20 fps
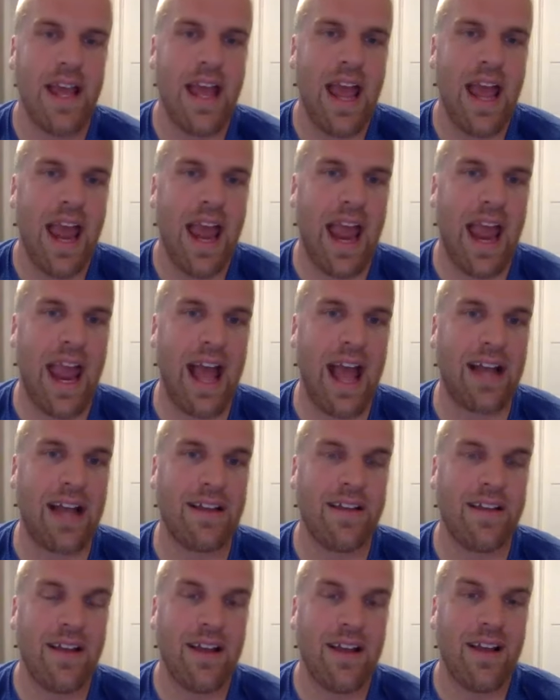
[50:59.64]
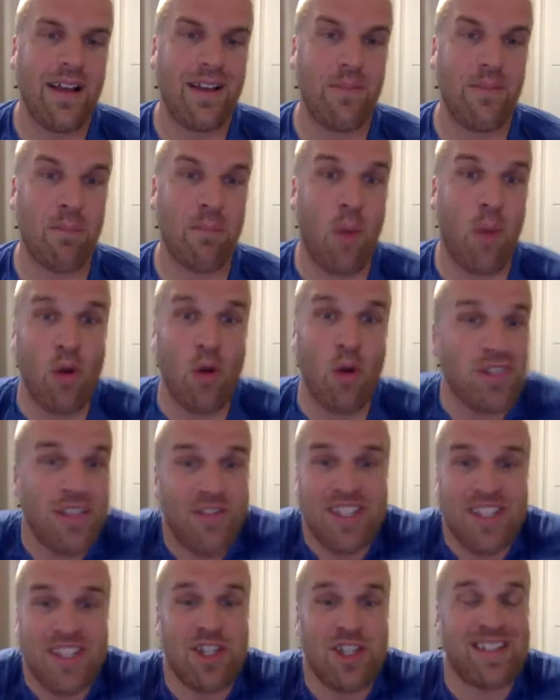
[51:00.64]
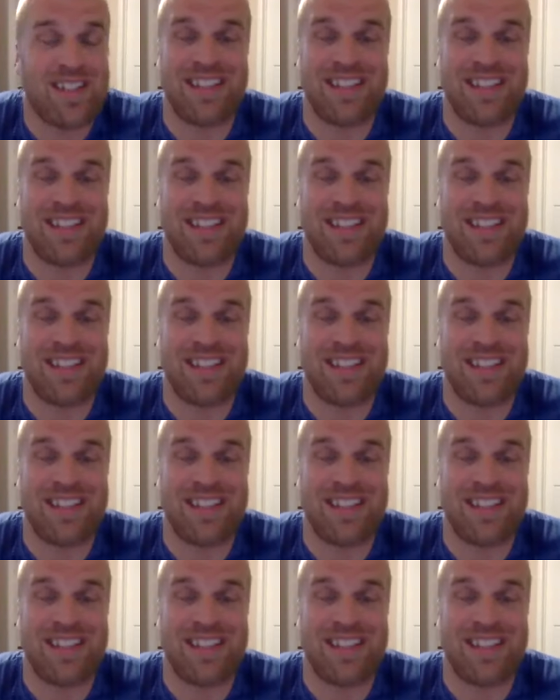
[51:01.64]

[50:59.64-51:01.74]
And most of it's just